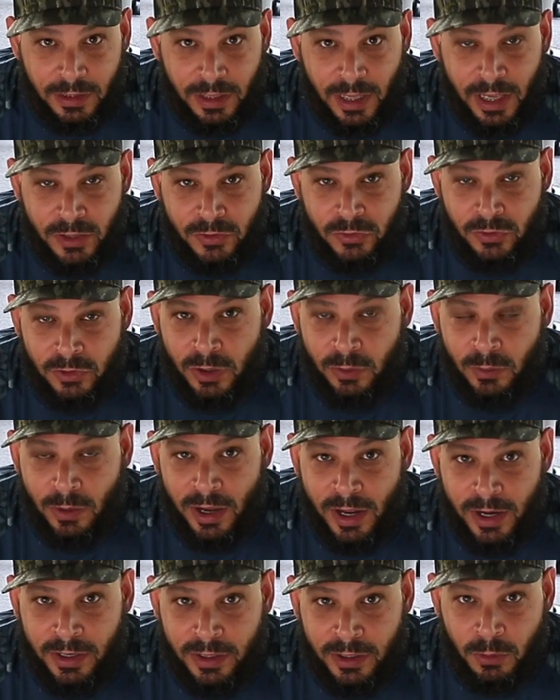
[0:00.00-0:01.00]
As you know, I
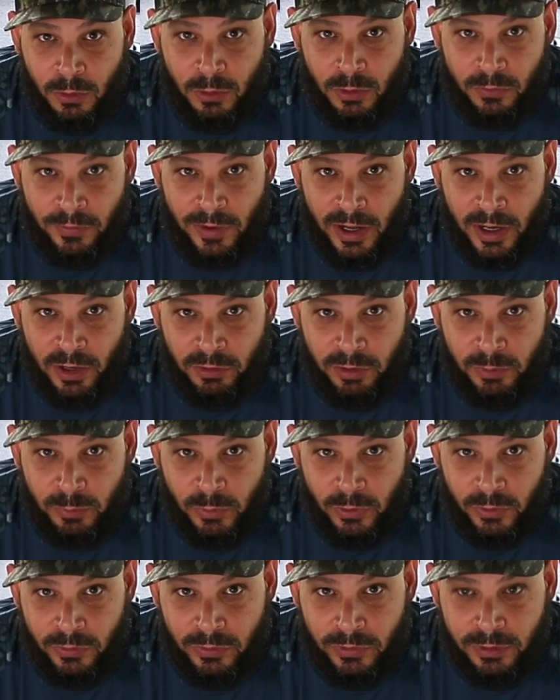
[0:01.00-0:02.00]
had to get all the vinyl
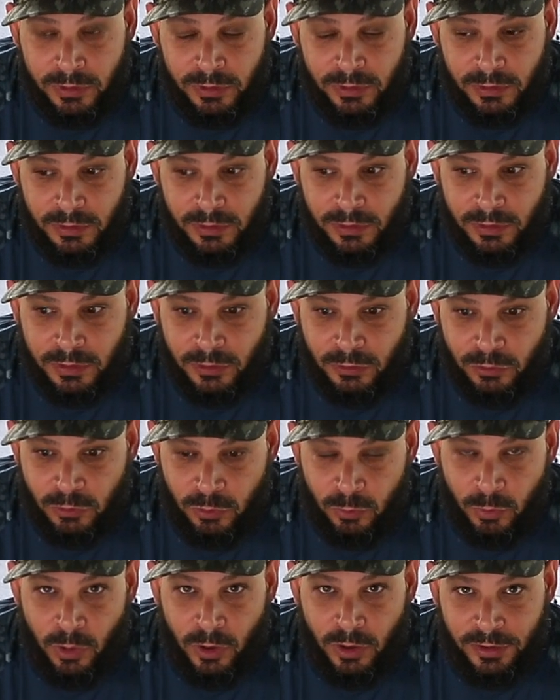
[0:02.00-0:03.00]
removed
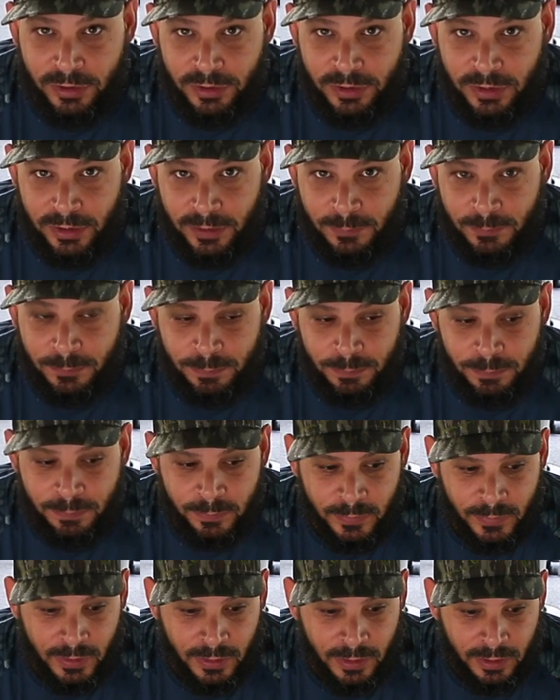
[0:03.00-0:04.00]
through warranty.
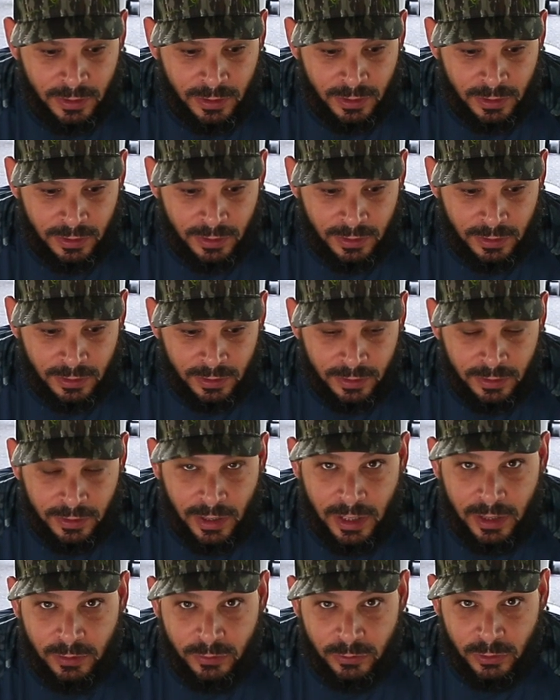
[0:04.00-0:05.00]

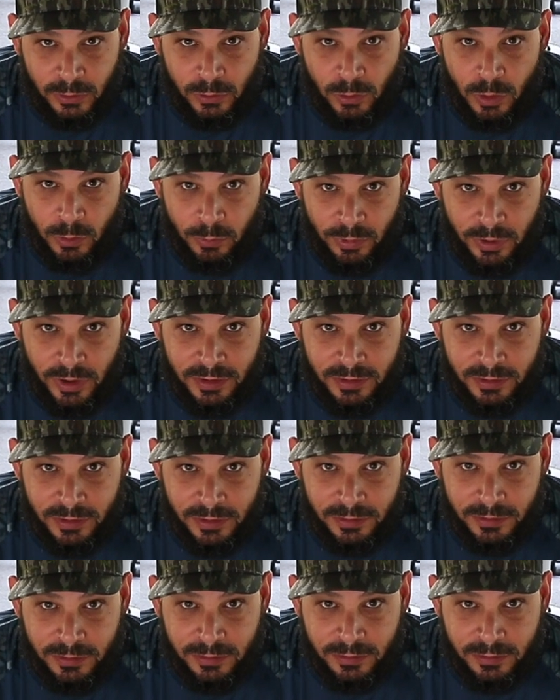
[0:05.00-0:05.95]
That's a long process.